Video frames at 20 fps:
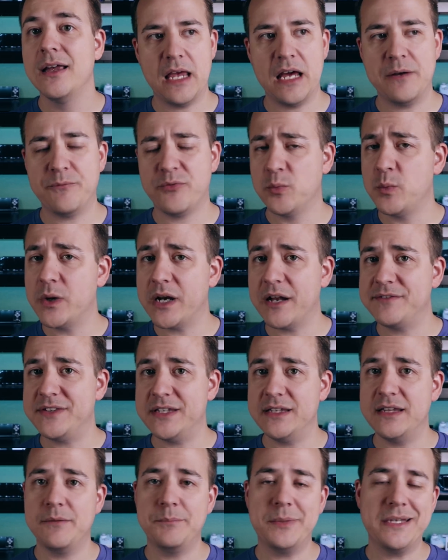And from what I've
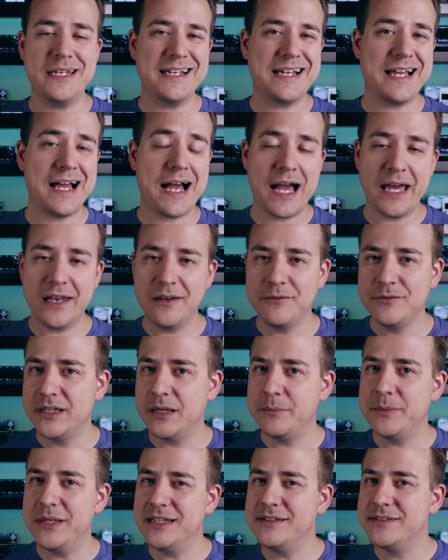seen, they've been in kind of
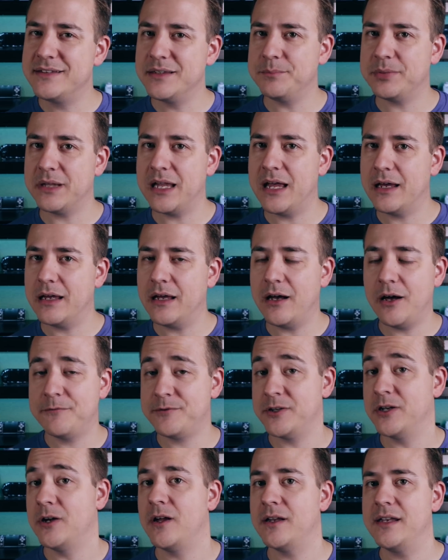limited supply
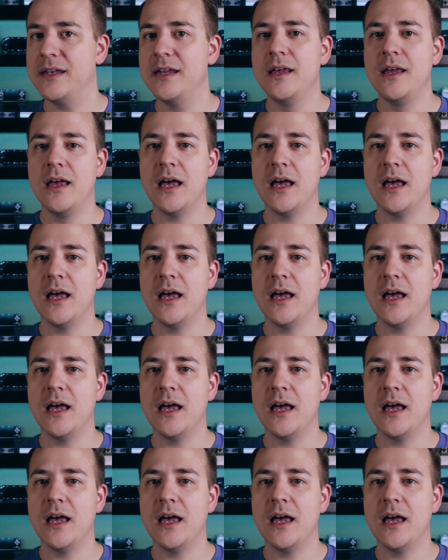off and on.